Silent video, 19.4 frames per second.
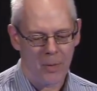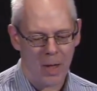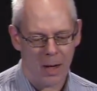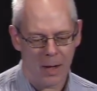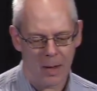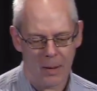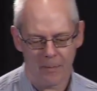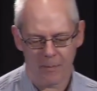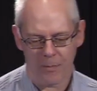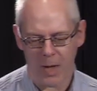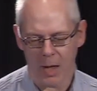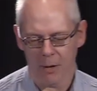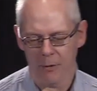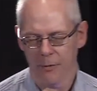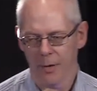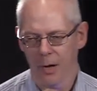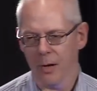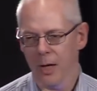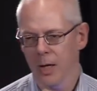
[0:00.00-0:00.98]

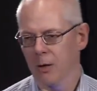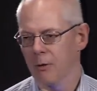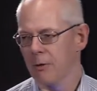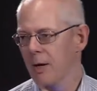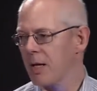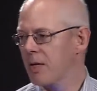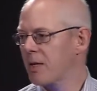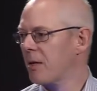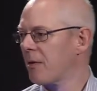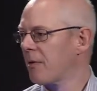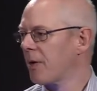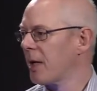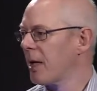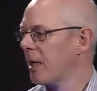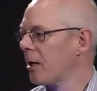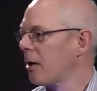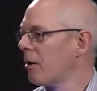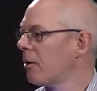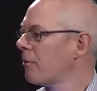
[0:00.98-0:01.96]
And very
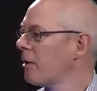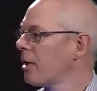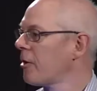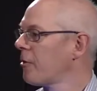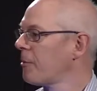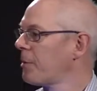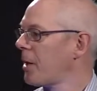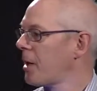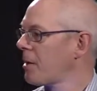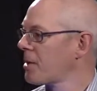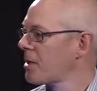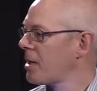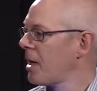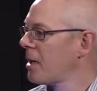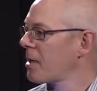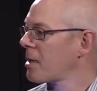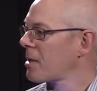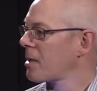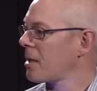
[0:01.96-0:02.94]
aggressively got rid of
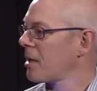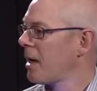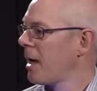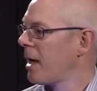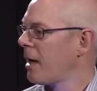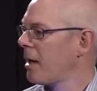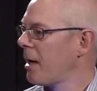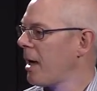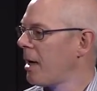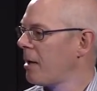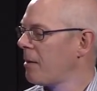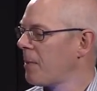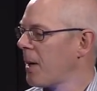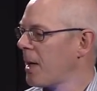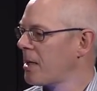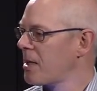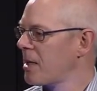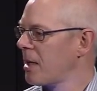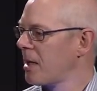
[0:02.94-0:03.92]
process and
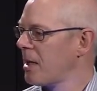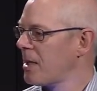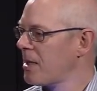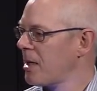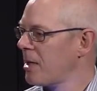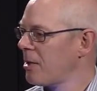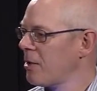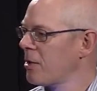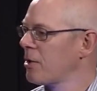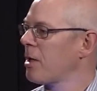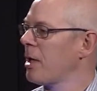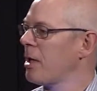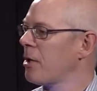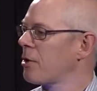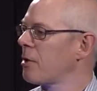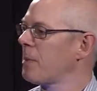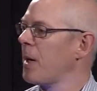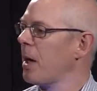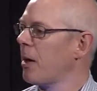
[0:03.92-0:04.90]
basically said
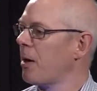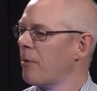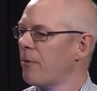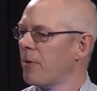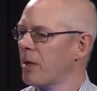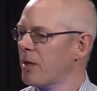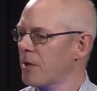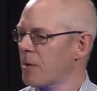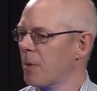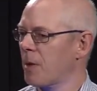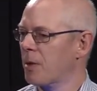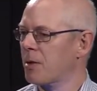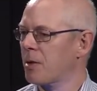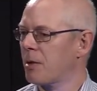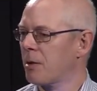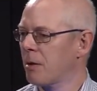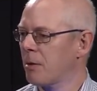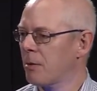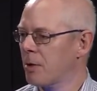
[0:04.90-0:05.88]
it should be obvious what
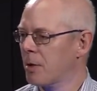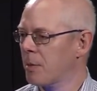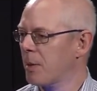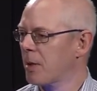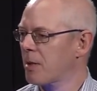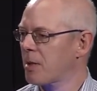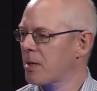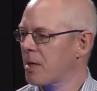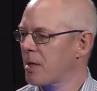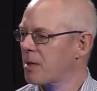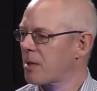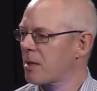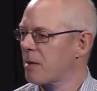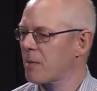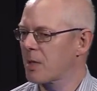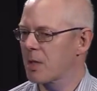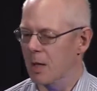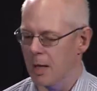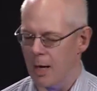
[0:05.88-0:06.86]
to do, and you should build
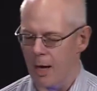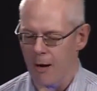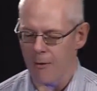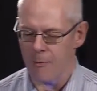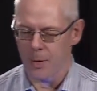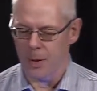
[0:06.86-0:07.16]
systems that have